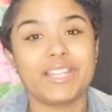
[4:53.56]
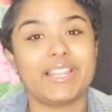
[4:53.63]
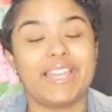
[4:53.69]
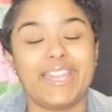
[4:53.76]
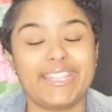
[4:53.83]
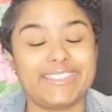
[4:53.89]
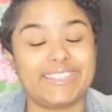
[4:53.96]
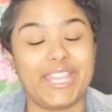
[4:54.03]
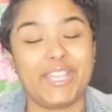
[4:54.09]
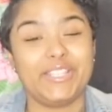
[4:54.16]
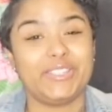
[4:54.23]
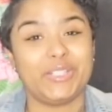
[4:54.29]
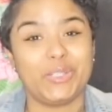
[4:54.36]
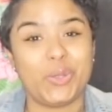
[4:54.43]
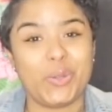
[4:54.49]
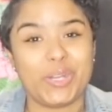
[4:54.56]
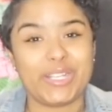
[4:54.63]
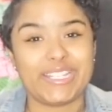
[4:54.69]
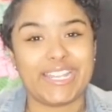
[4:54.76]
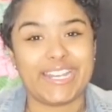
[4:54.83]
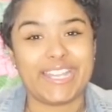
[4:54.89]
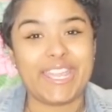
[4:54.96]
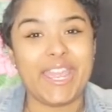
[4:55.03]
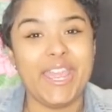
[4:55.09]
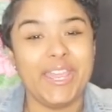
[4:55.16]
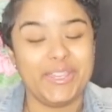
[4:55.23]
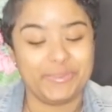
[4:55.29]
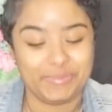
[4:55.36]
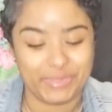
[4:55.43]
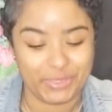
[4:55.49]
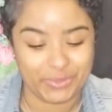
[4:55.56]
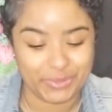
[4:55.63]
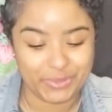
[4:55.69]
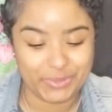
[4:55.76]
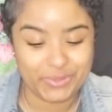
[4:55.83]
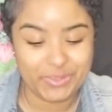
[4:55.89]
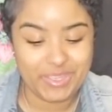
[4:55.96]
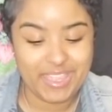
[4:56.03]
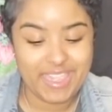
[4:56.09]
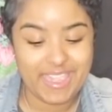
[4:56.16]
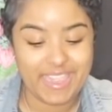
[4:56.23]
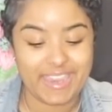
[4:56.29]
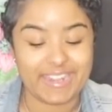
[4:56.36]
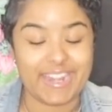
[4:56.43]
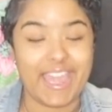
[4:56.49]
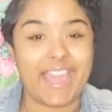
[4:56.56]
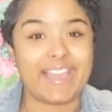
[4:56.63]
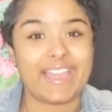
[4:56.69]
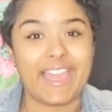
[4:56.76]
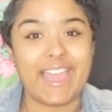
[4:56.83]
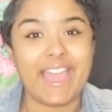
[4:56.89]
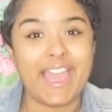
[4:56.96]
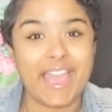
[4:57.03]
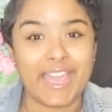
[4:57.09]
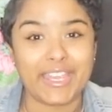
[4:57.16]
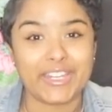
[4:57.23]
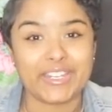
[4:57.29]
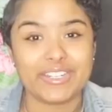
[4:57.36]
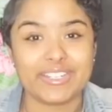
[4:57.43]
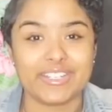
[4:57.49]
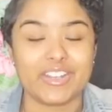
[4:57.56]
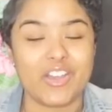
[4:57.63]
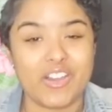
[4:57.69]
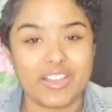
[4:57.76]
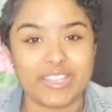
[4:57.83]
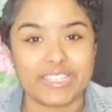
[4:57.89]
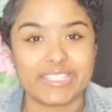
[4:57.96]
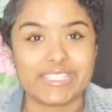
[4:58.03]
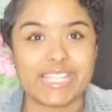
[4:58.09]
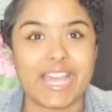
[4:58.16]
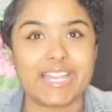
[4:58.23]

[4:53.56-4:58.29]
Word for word: like, thank the Lord that it came through and I got hired in August.